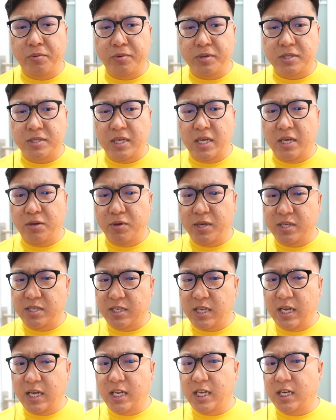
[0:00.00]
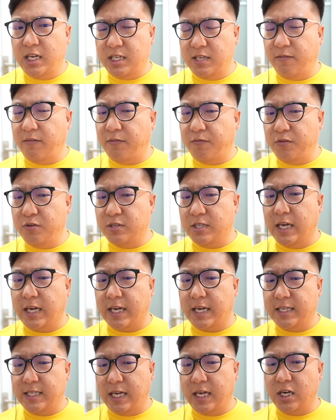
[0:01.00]
will see it in a few
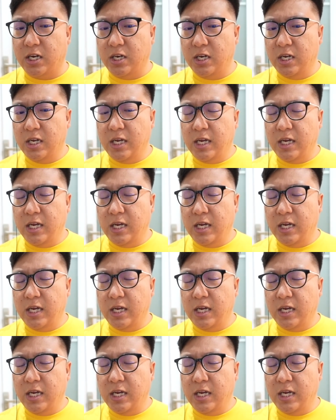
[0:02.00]
seconds. Hang on.